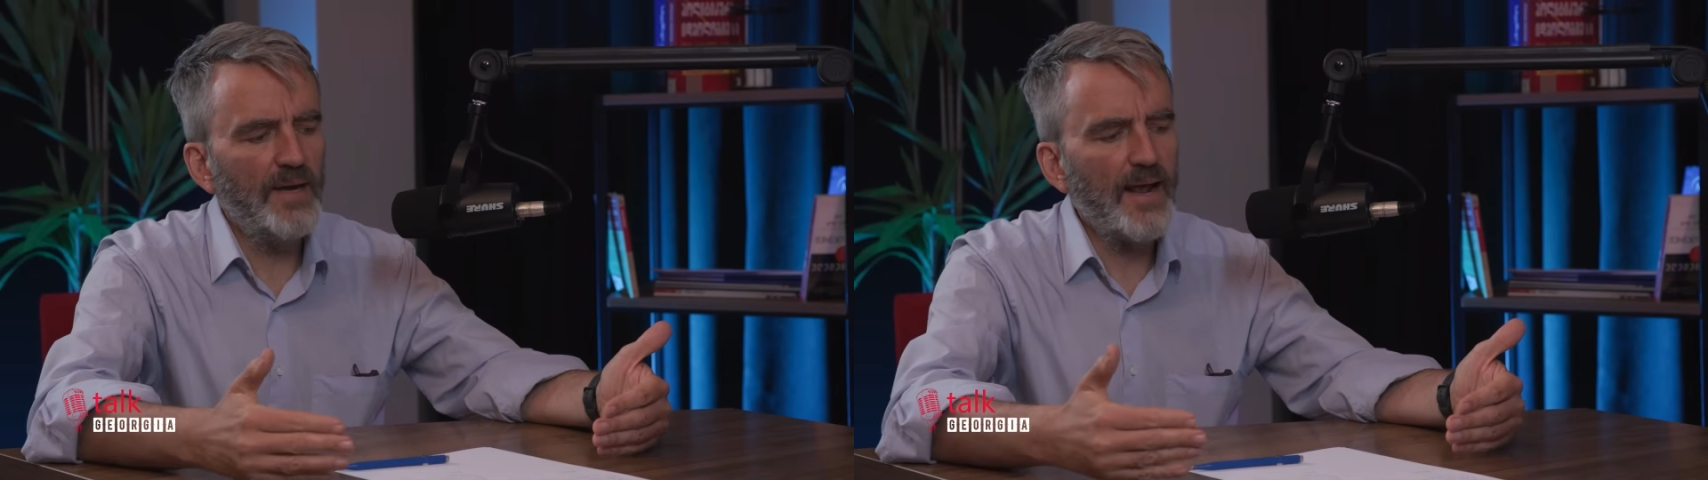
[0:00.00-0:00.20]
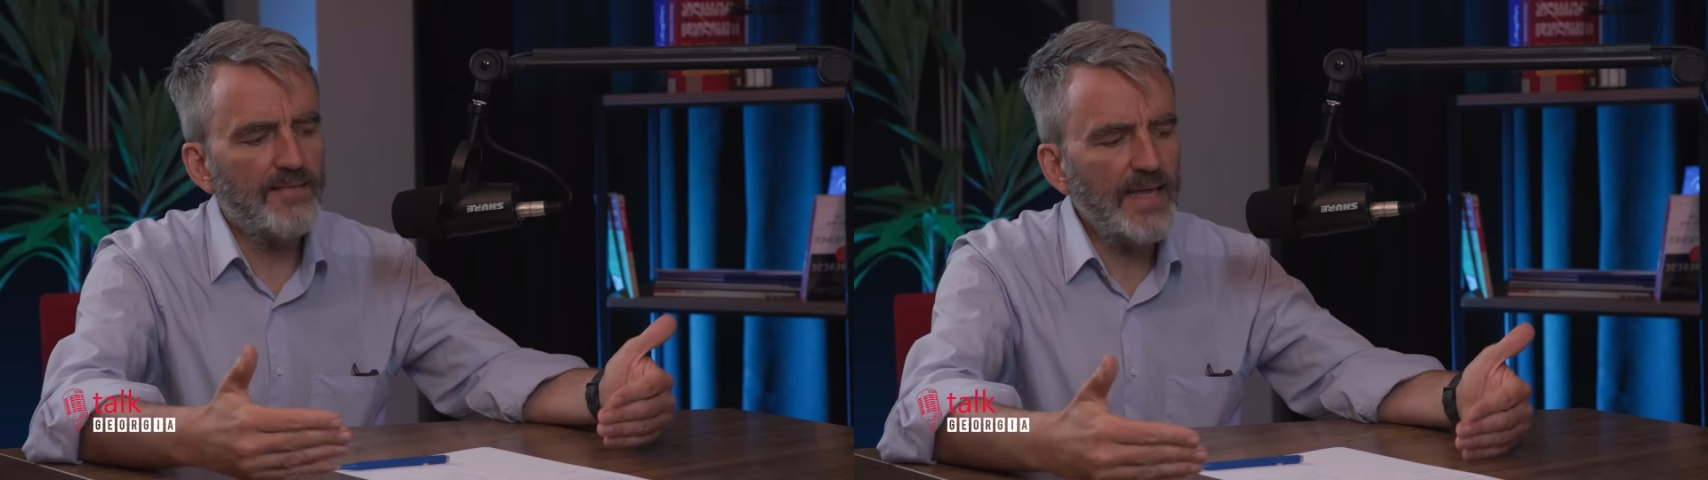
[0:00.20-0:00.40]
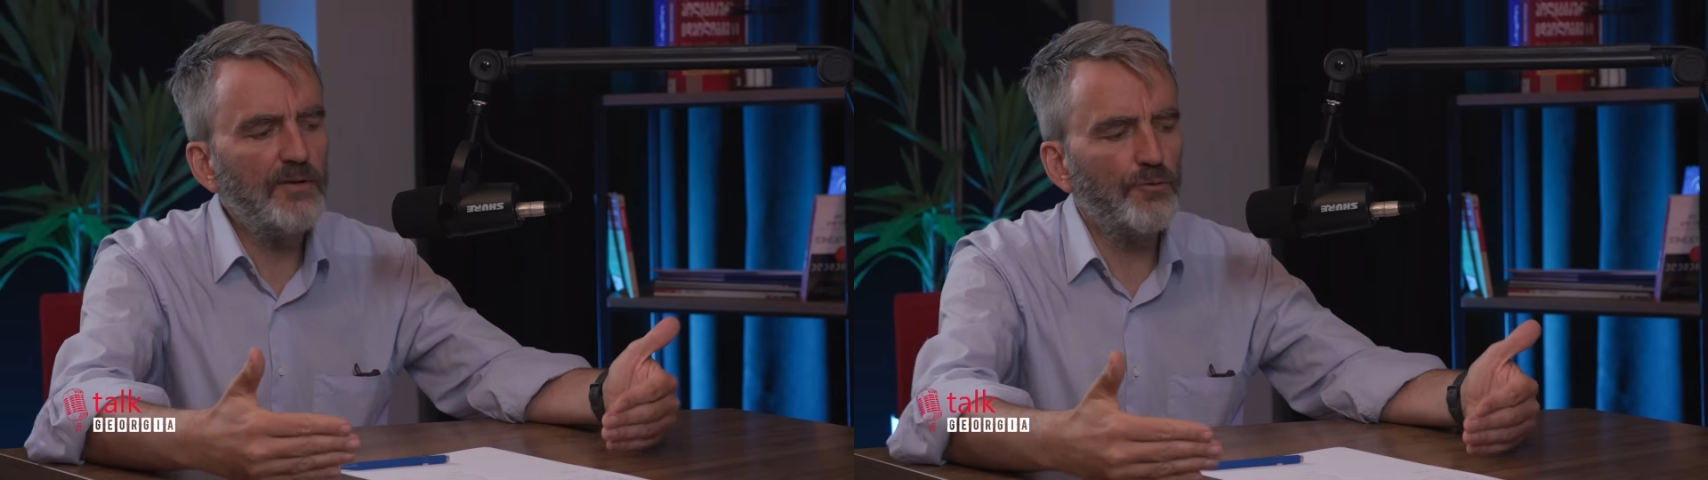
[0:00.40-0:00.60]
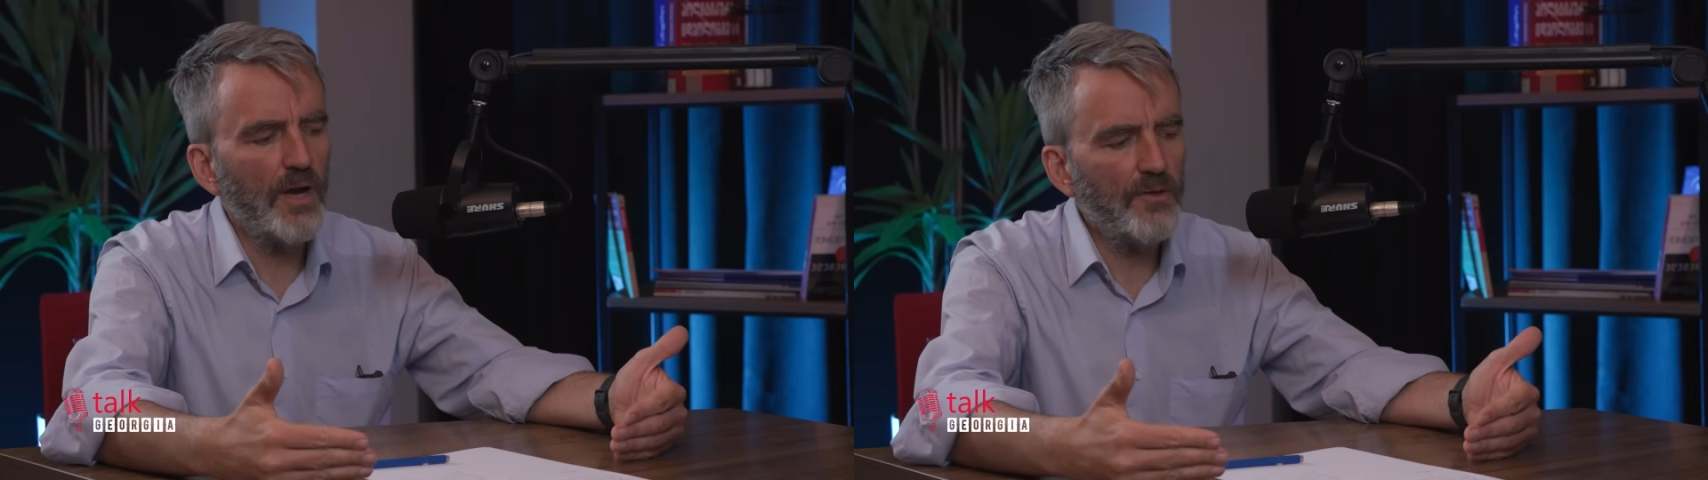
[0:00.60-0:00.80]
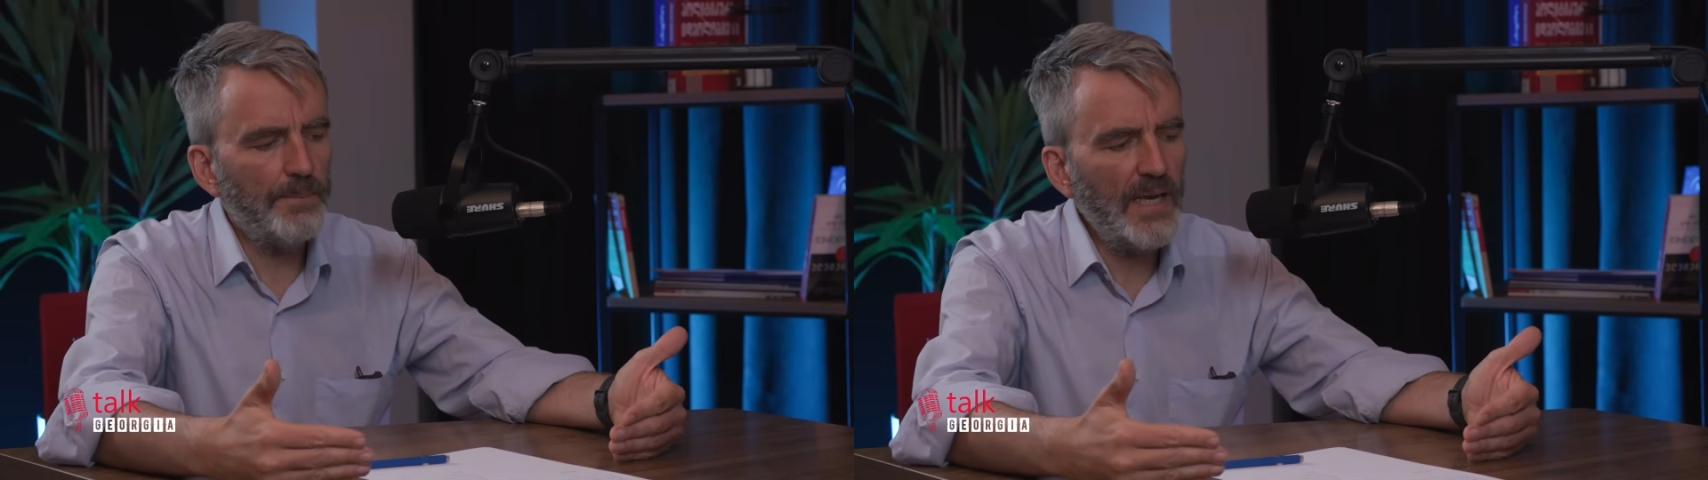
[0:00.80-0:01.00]
but I think for
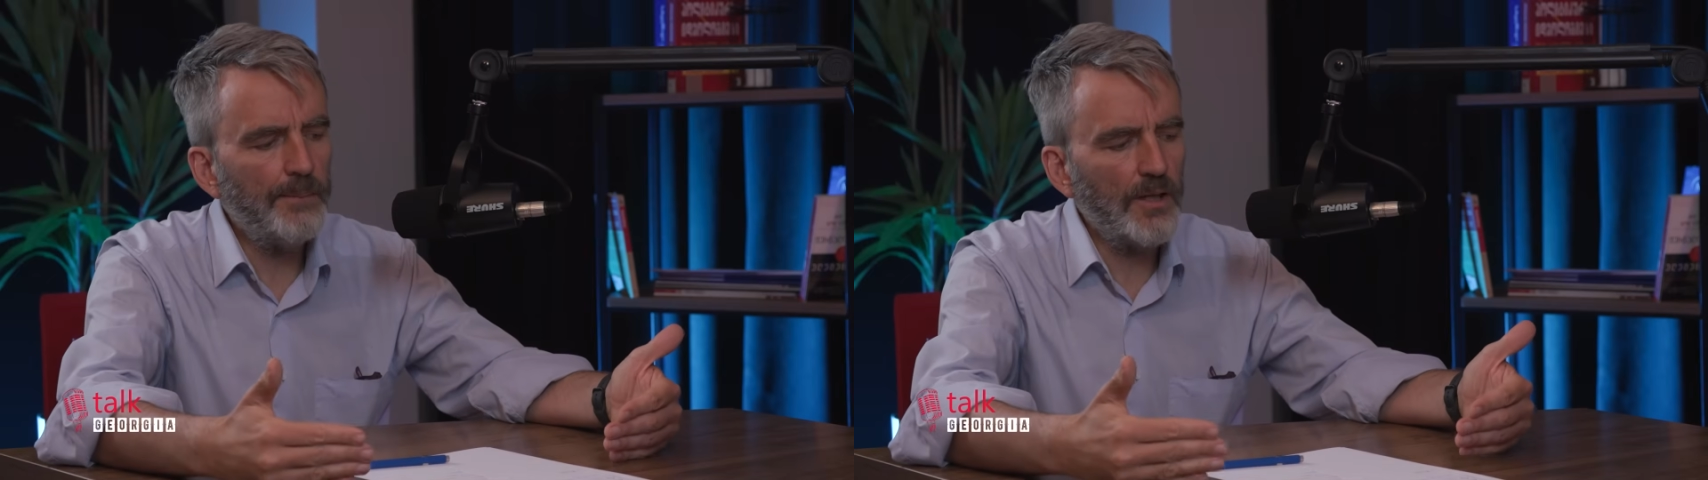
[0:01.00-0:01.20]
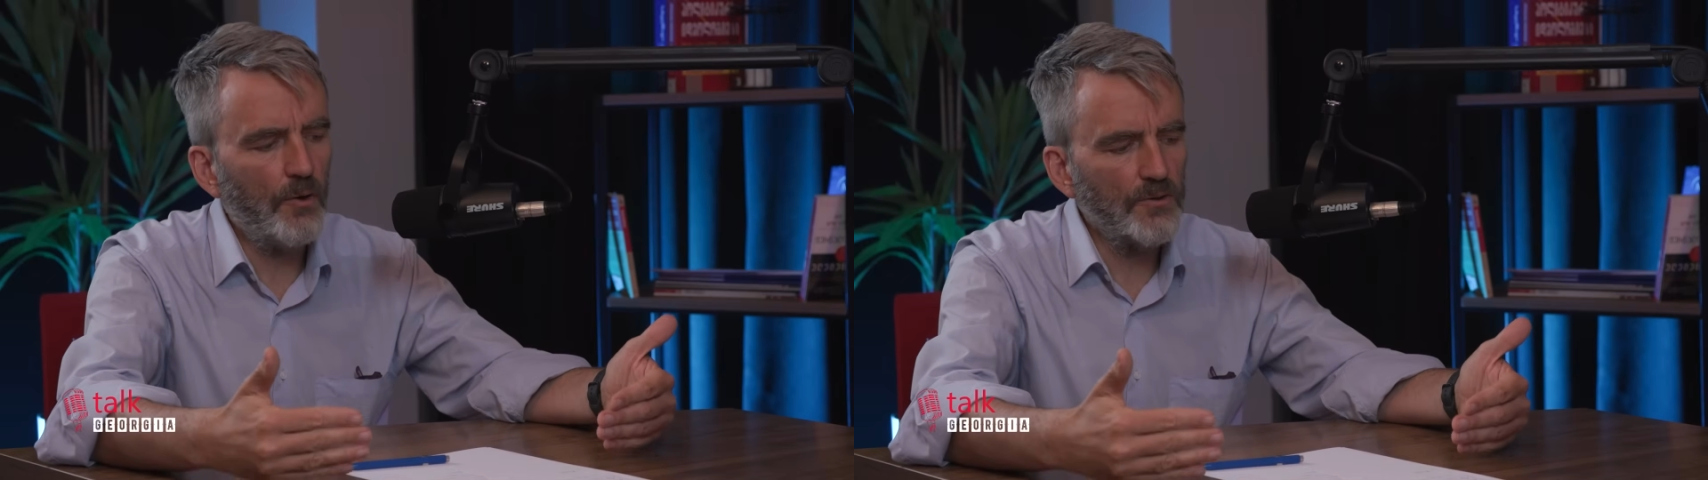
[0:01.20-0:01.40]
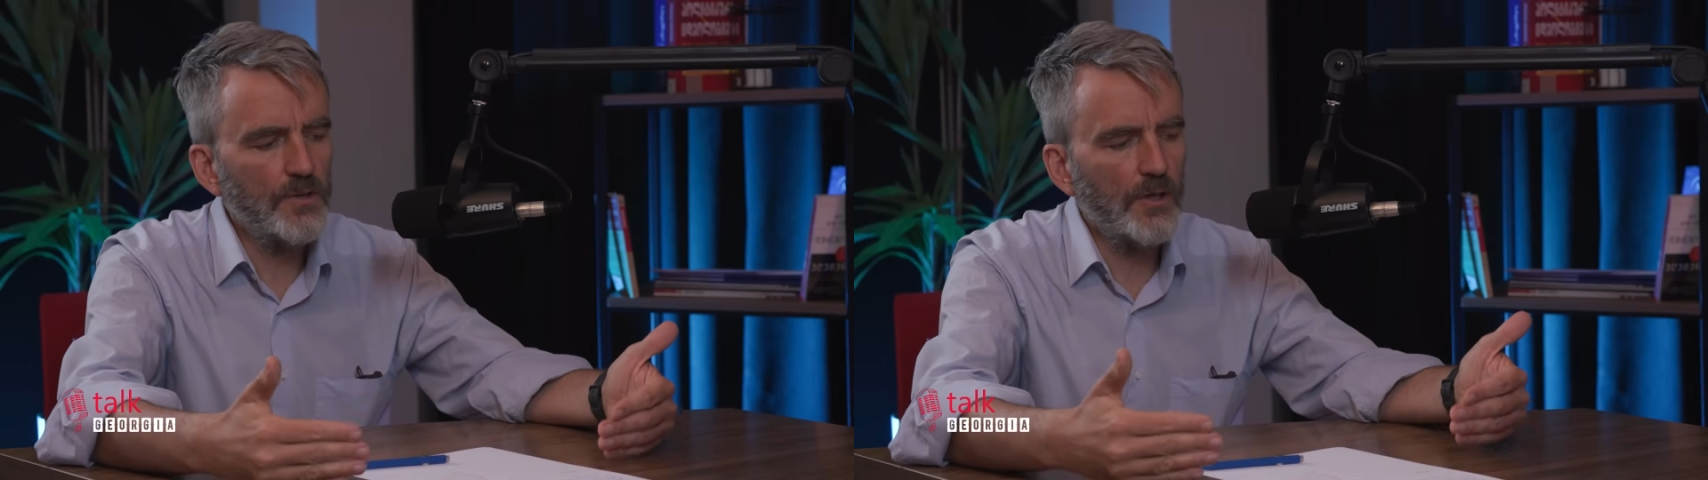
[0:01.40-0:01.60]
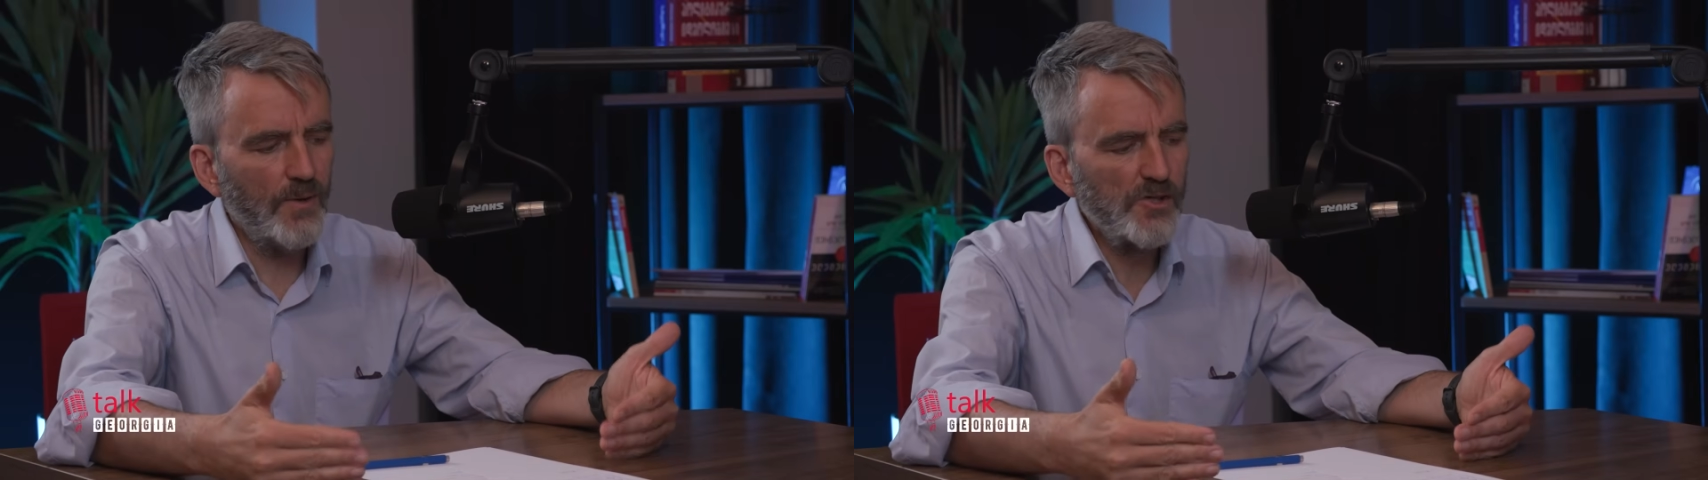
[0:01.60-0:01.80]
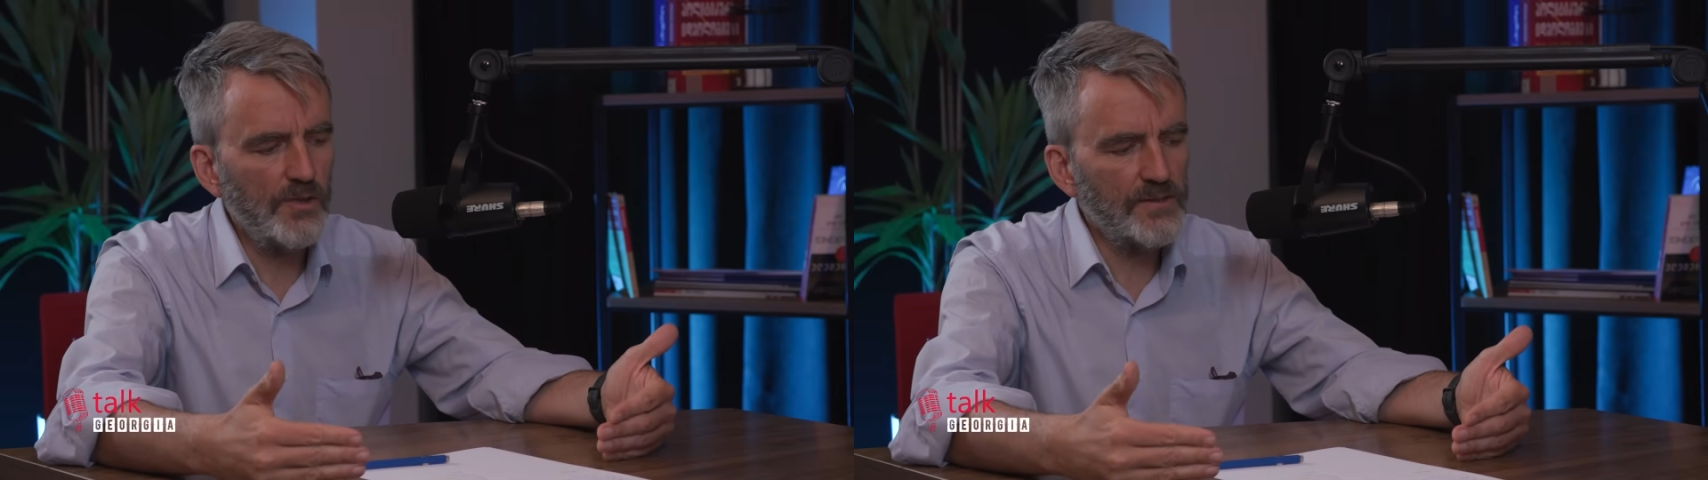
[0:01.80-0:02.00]
other people also the
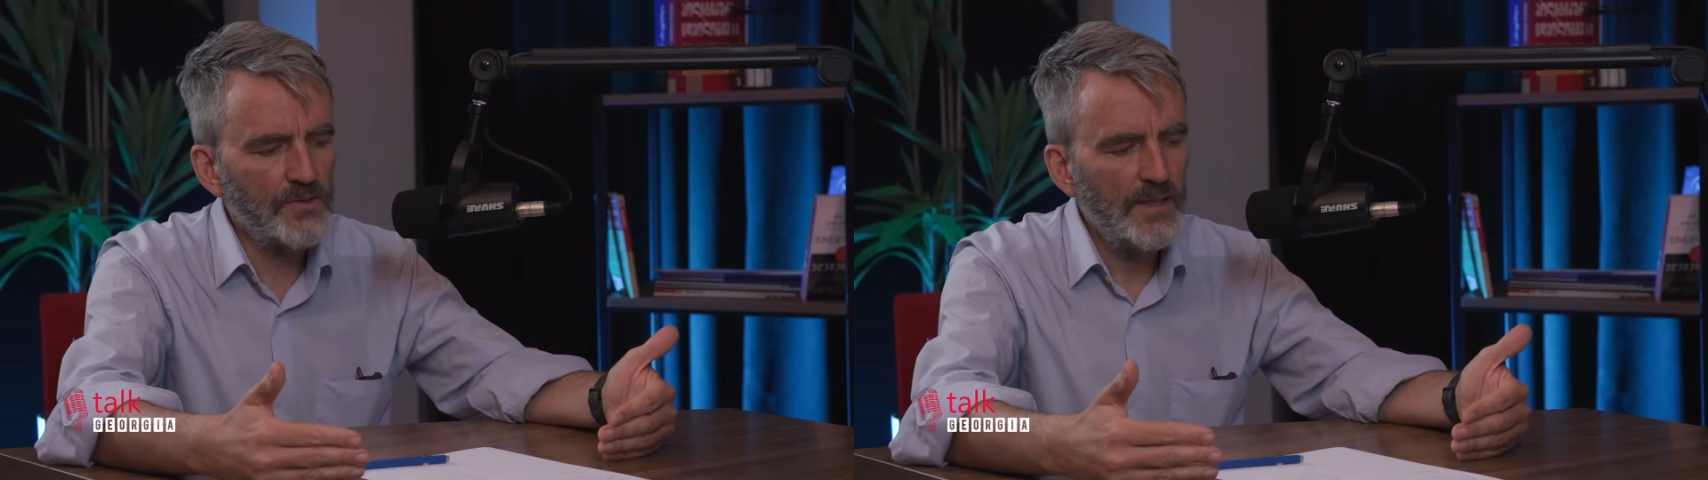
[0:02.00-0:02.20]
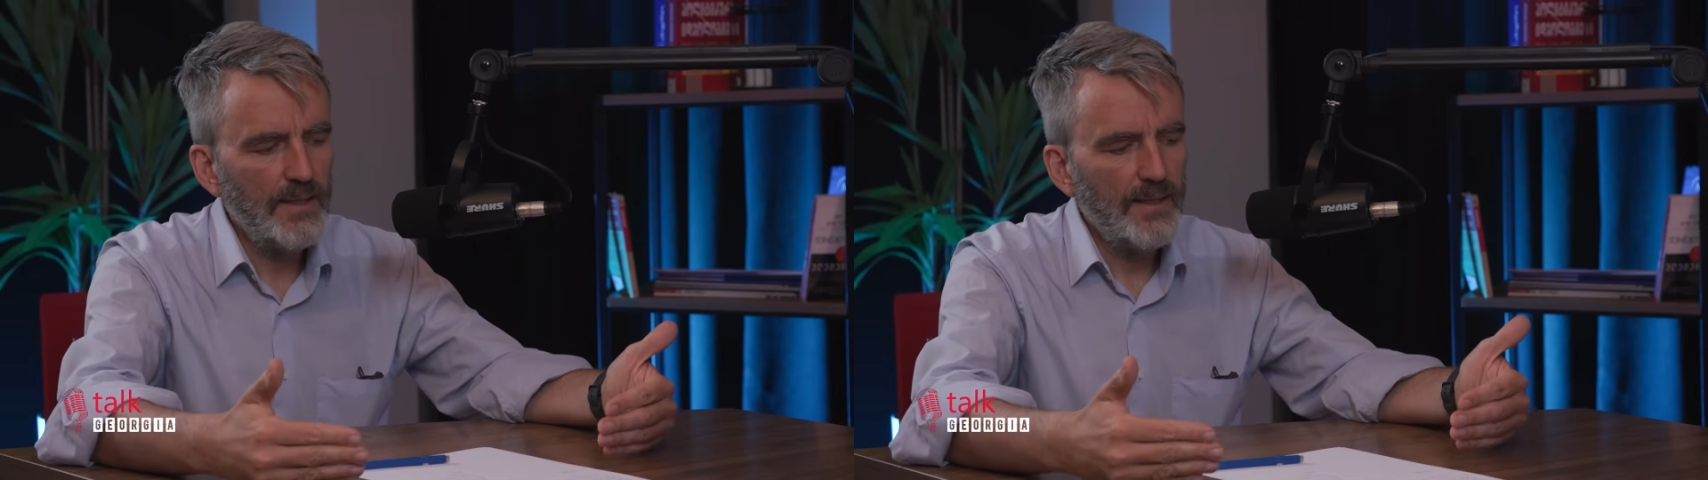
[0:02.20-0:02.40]
question is,